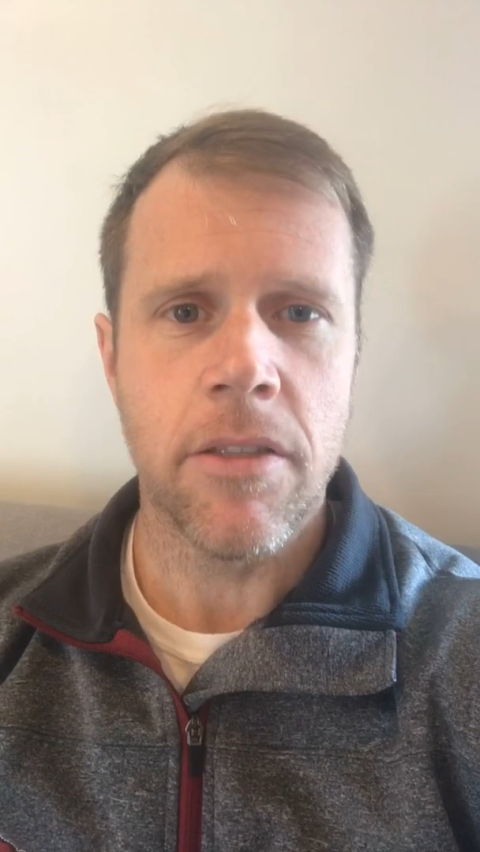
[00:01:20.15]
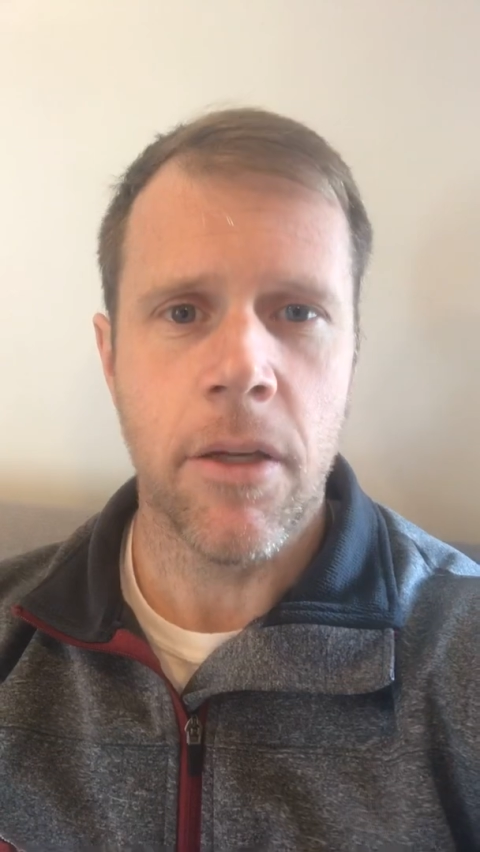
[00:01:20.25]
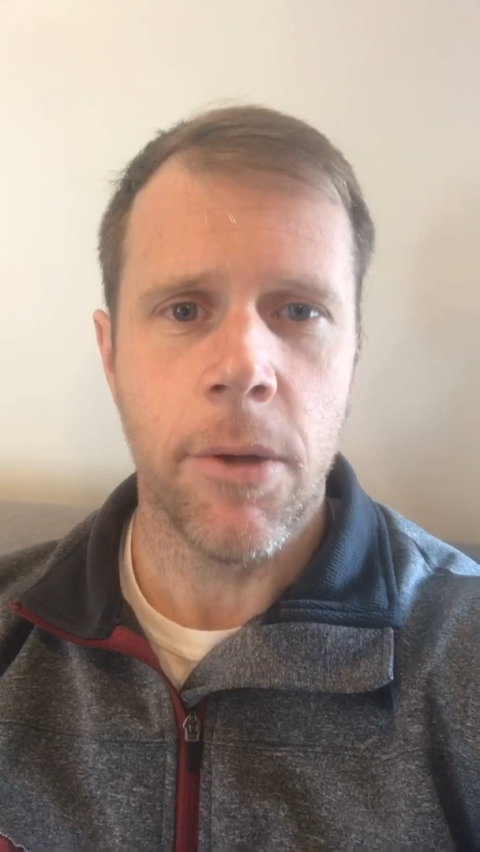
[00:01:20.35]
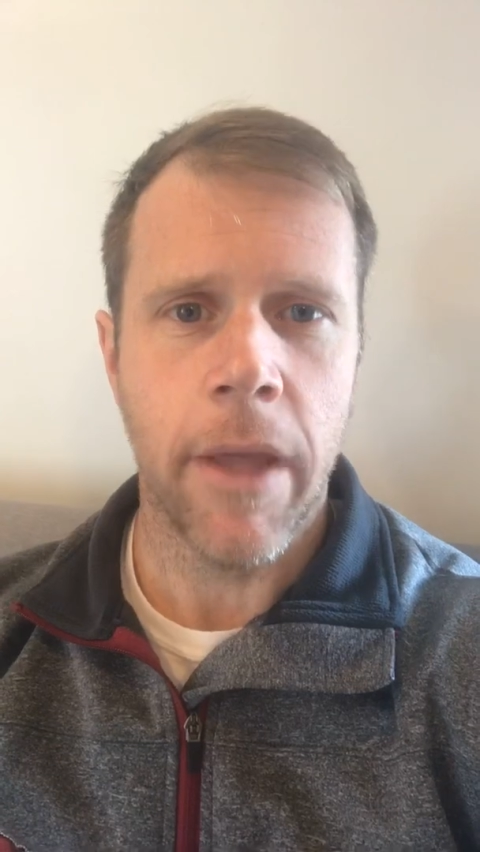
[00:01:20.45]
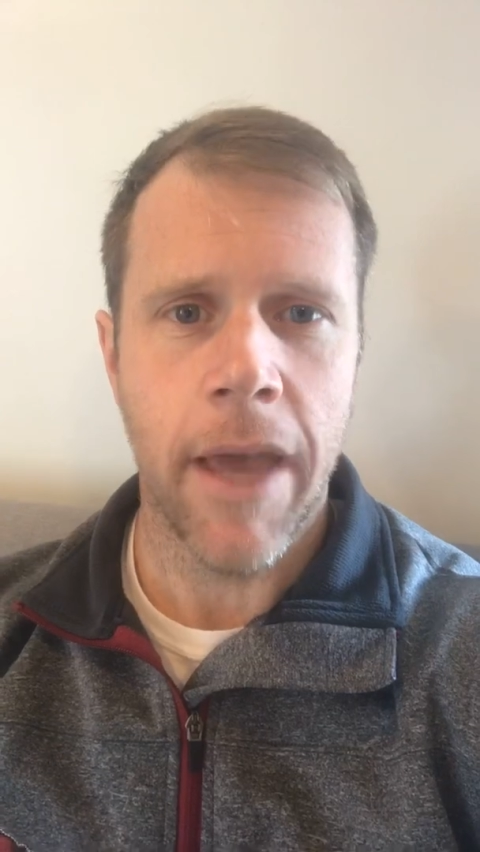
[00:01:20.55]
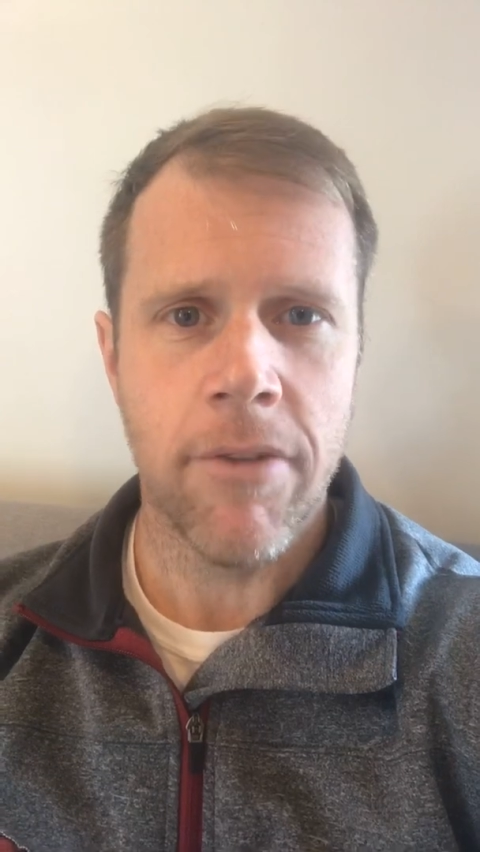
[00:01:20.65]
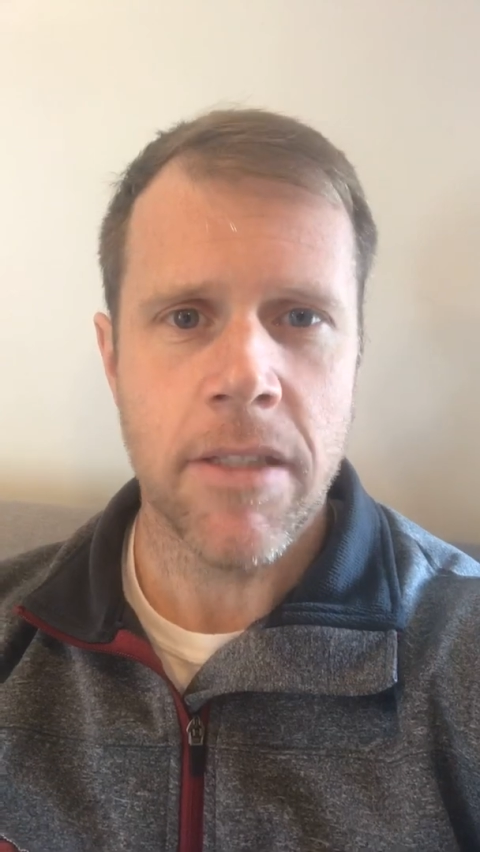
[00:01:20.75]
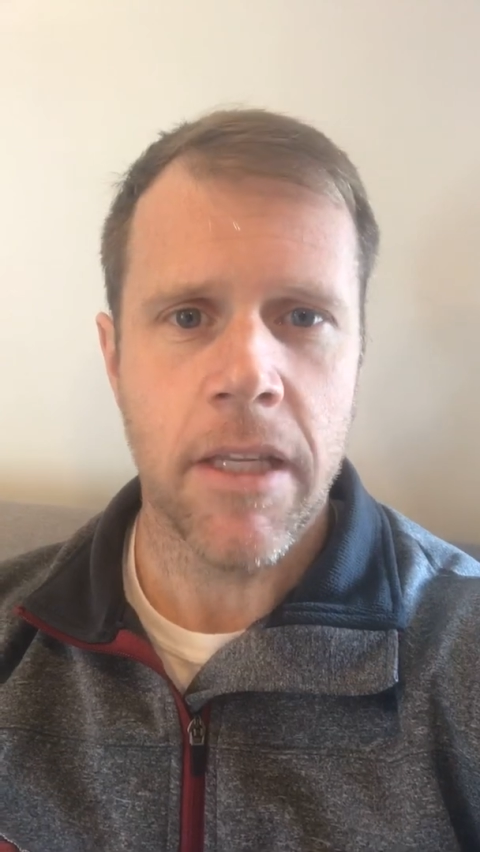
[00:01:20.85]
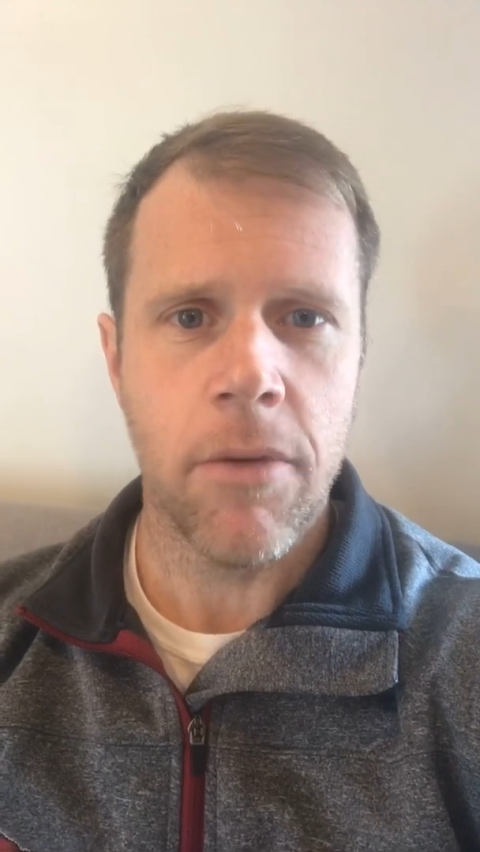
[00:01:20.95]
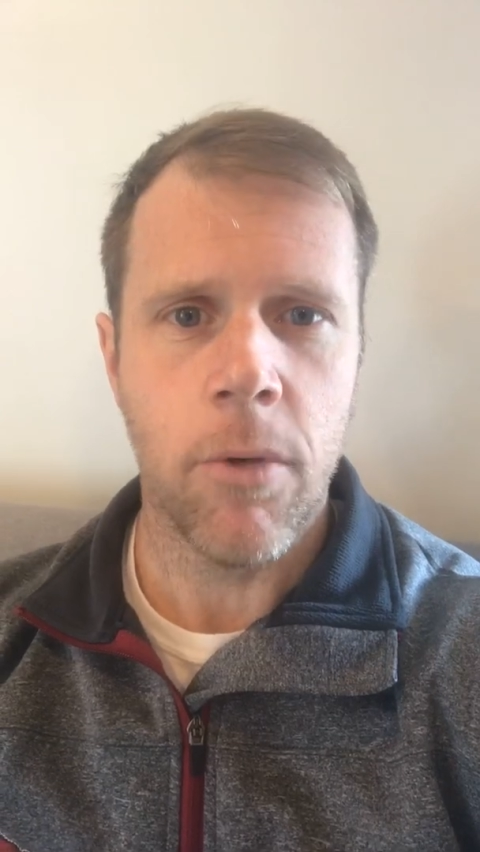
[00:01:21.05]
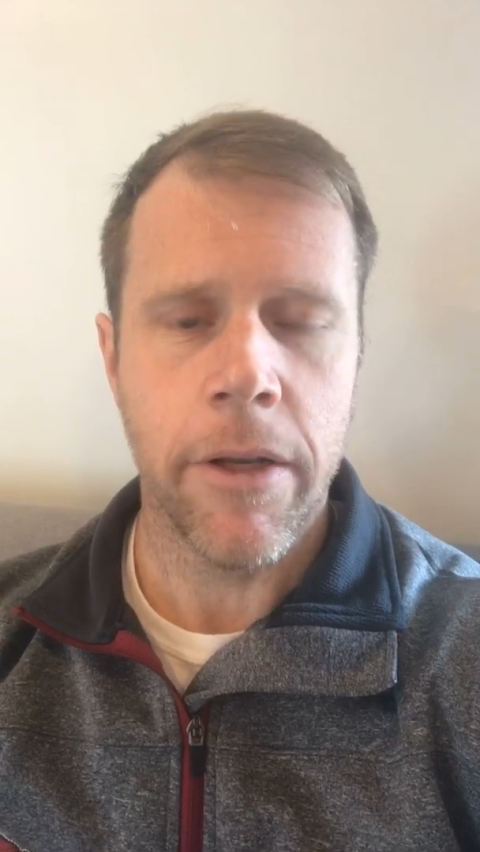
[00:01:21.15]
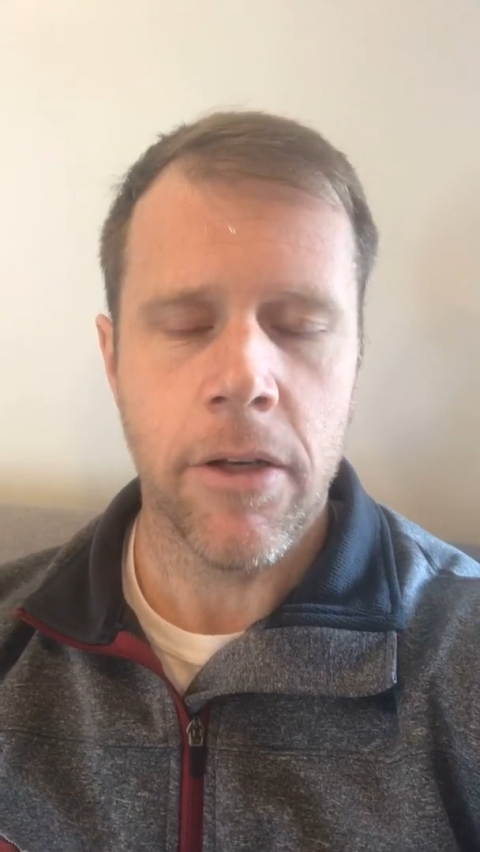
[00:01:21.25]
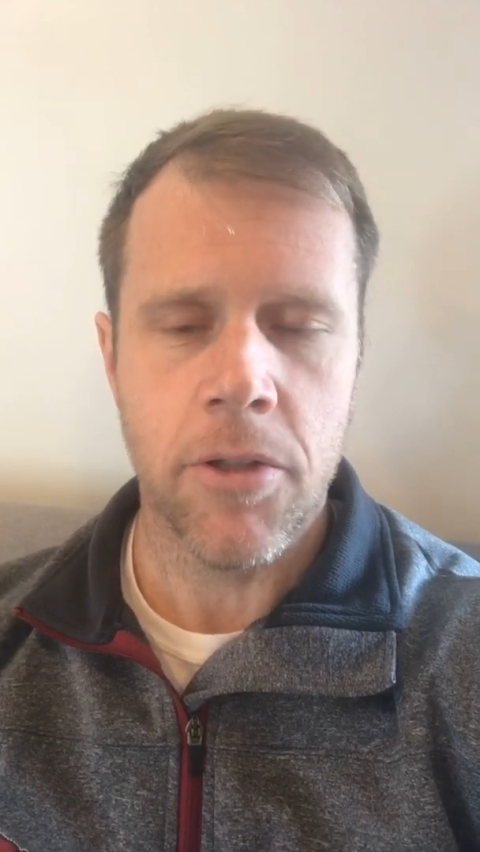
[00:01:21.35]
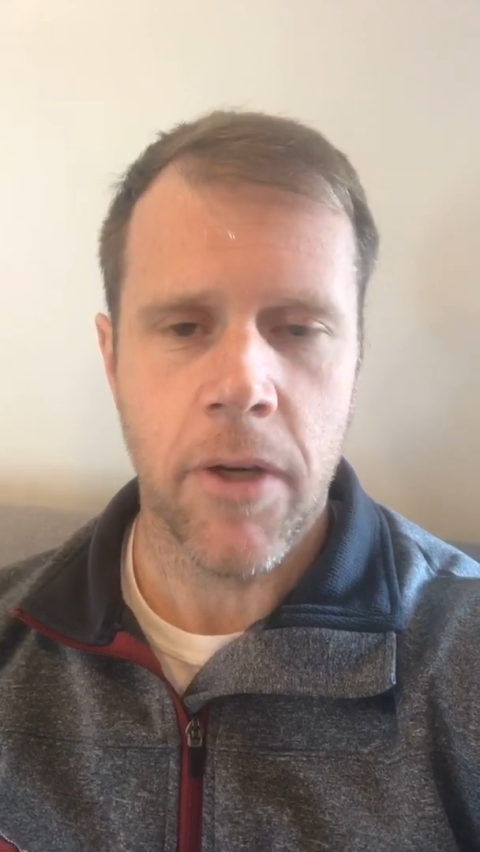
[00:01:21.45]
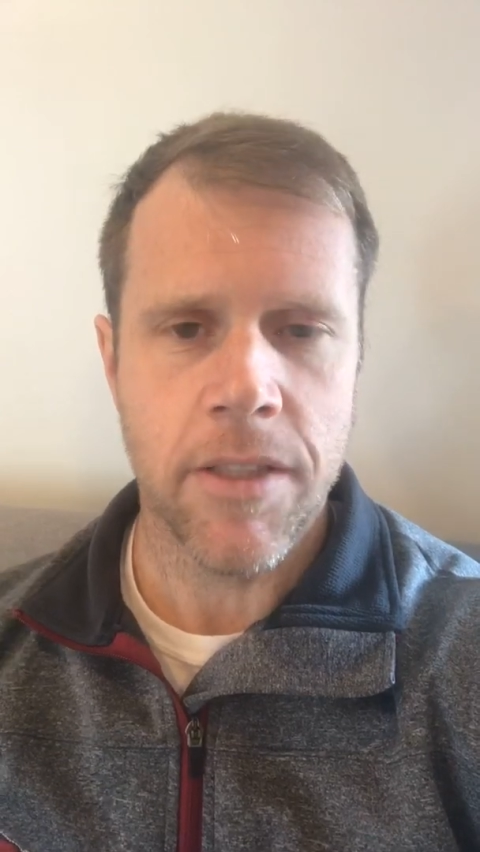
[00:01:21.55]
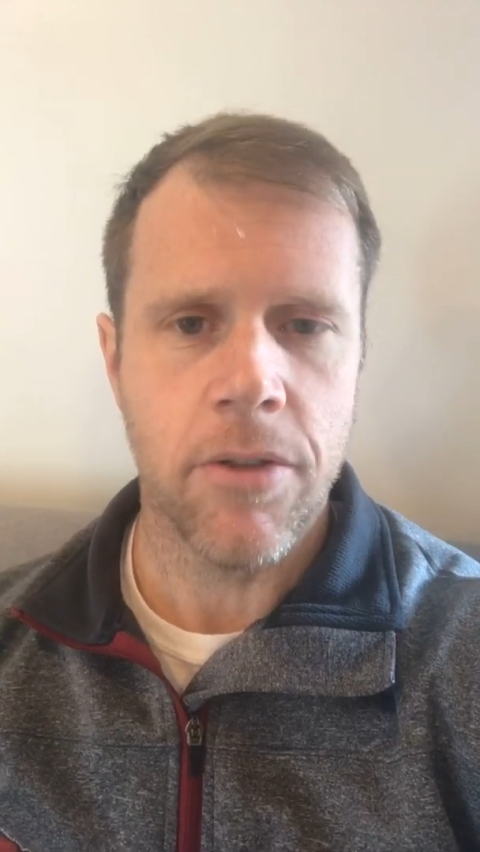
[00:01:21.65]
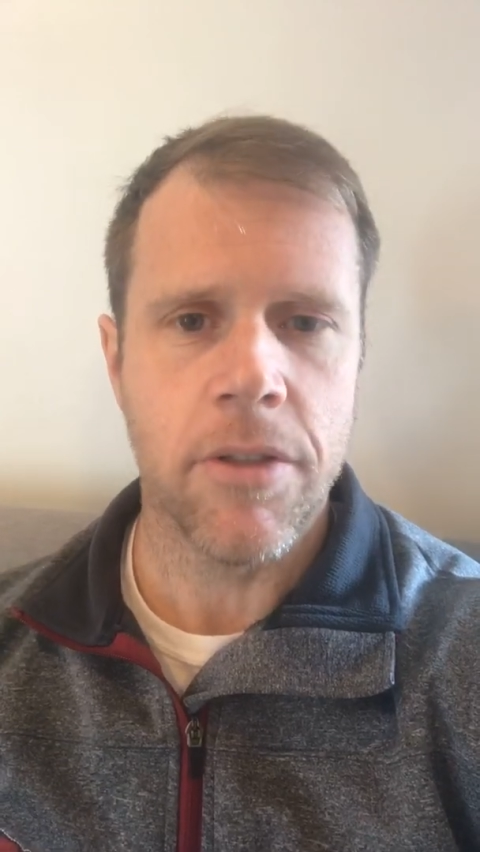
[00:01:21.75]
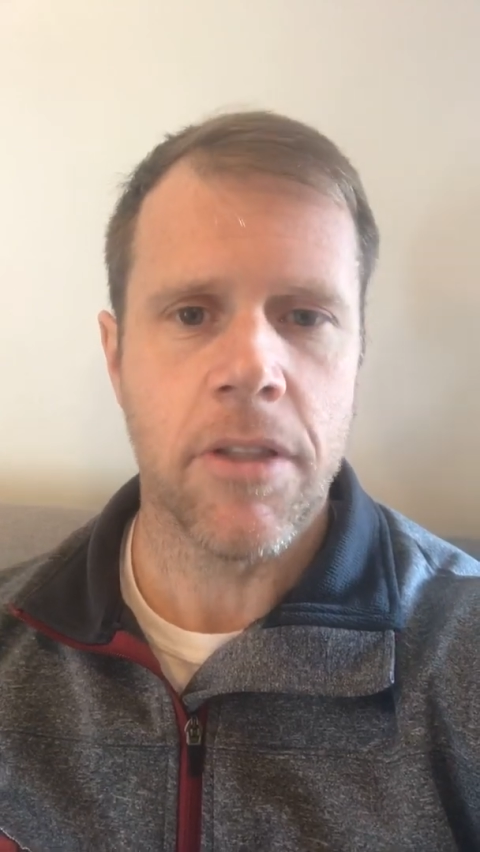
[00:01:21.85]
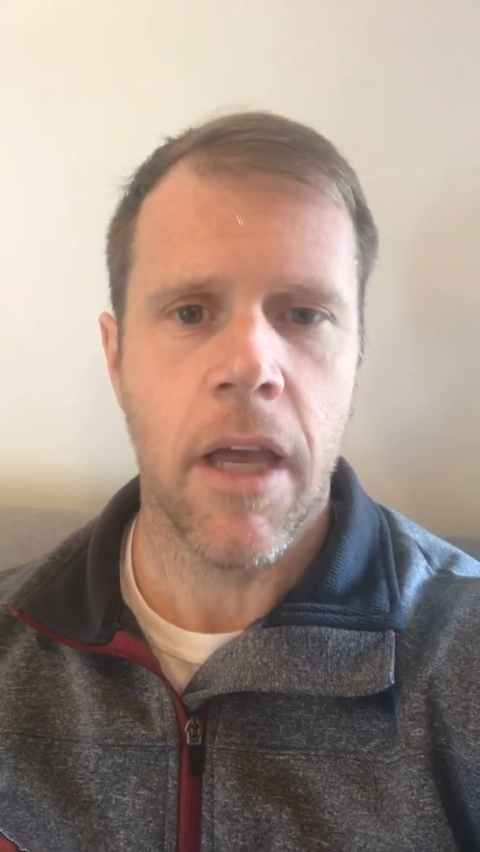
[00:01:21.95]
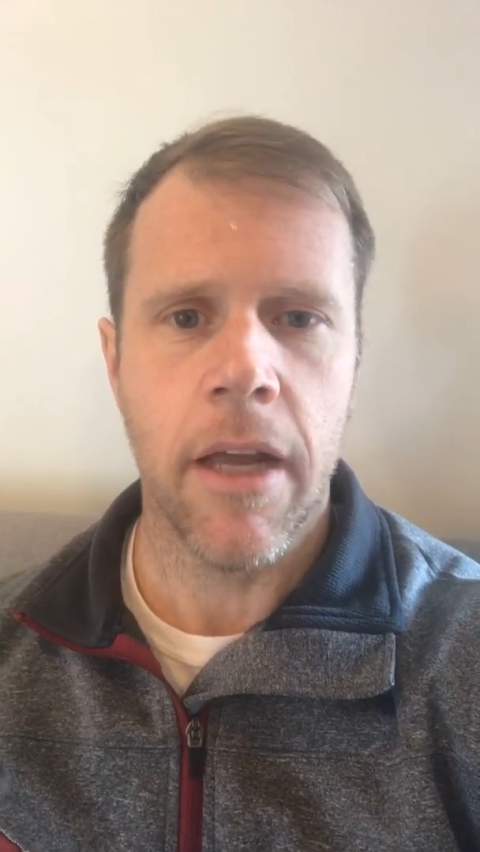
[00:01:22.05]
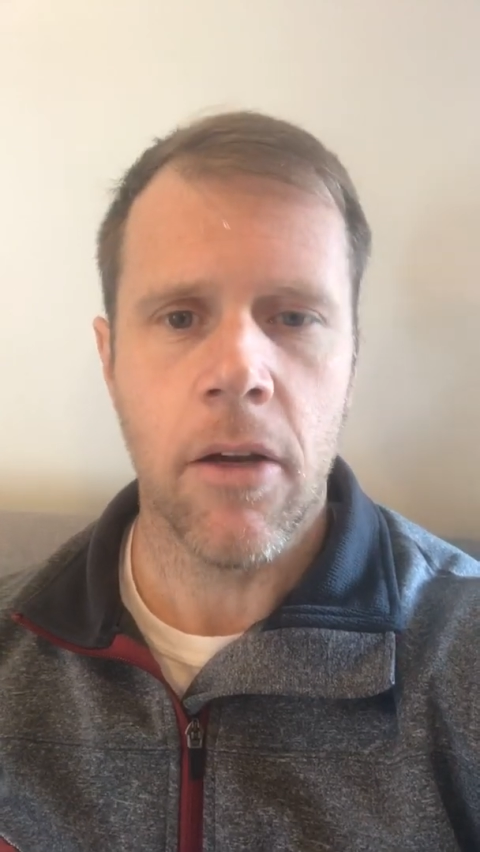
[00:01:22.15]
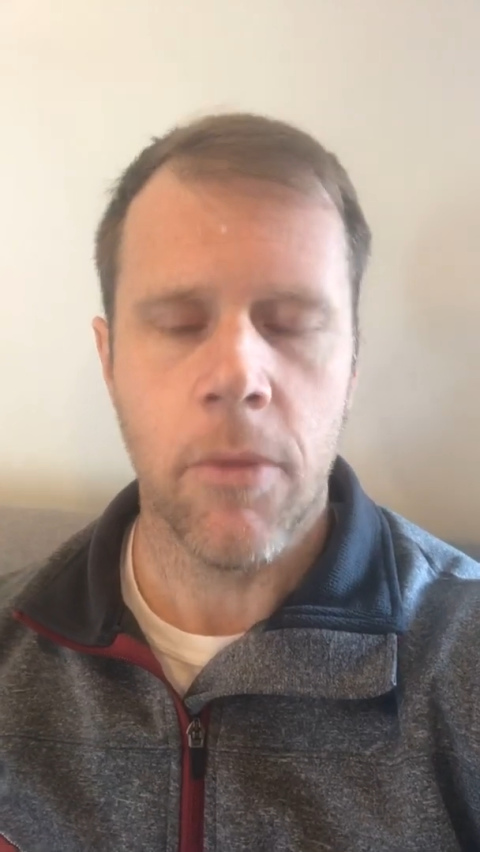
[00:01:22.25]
so they haven't seen what her dress looks like